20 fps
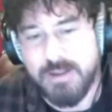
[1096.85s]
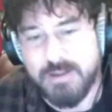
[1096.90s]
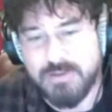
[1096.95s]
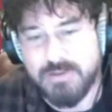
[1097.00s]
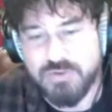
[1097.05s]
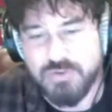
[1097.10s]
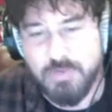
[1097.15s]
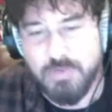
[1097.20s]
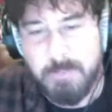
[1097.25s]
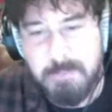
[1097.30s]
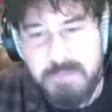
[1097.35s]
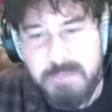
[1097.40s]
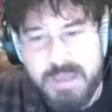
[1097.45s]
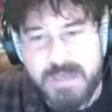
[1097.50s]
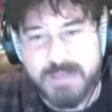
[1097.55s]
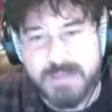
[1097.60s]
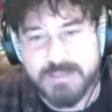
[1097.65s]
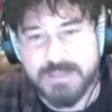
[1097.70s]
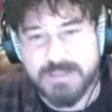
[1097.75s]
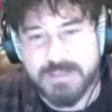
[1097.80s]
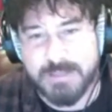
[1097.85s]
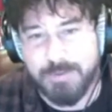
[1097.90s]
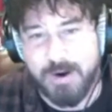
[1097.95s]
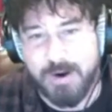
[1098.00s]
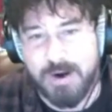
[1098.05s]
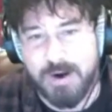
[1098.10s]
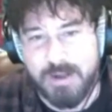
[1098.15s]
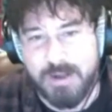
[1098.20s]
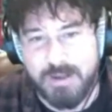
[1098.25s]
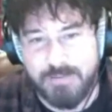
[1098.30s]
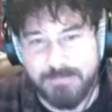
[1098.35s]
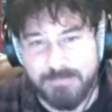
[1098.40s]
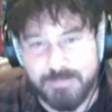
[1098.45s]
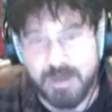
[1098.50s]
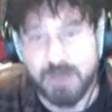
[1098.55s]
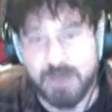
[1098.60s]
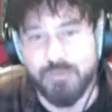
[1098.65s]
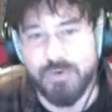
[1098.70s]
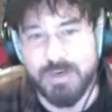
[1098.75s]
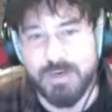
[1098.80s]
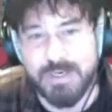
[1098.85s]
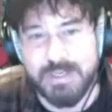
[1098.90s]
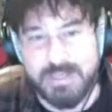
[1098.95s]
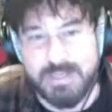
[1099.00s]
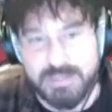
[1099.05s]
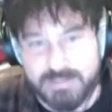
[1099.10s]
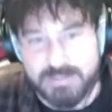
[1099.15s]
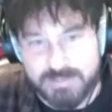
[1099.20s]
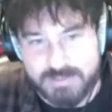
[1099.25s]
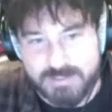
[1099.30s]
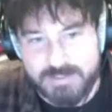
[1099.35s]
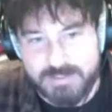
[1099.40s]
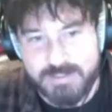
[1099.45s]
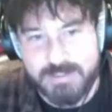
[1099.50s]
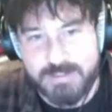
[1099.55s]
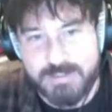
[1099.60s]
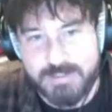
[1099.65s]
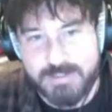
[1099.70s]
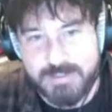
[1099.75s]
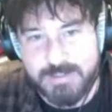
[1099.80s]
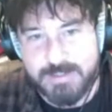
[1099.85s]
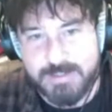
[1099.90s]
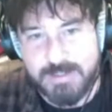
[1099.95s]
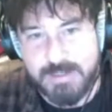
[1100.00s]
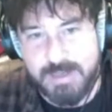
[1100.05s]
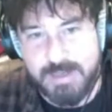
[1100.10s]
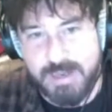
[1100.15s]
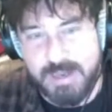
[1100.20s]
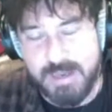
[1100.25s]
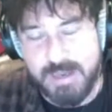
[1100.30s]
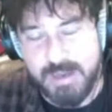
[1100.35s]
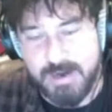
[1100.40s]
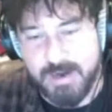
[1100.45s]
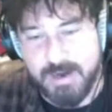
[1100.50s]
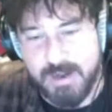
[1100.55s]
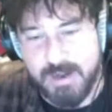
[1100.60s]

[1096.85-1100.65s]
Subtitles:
tremendous part of a release and